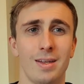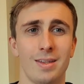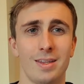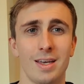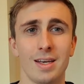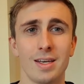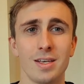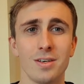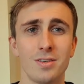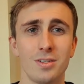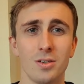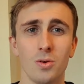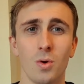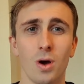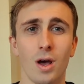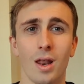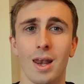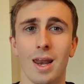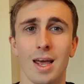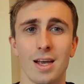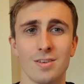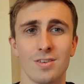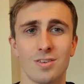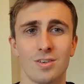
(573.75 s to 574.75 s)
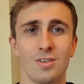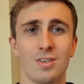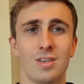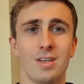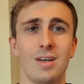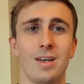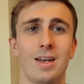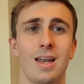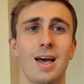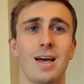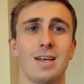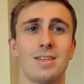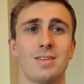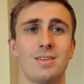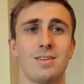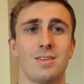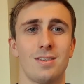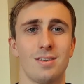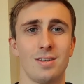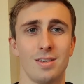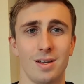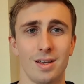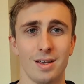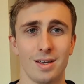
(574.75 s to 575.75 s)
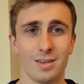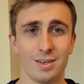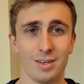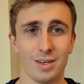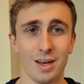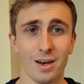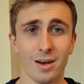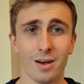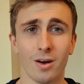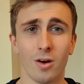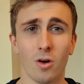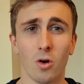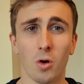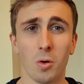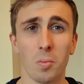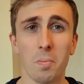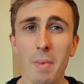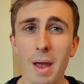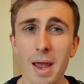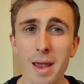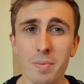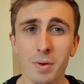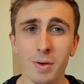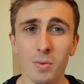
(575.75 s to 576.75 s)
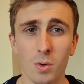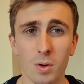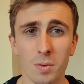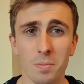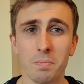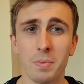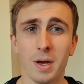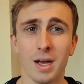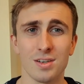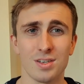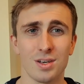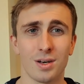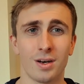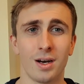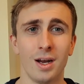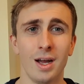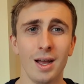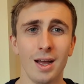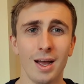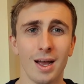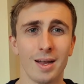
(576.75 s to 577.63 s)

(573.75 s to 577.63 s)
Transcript: they could do what Leicester did last year, or maybe one better,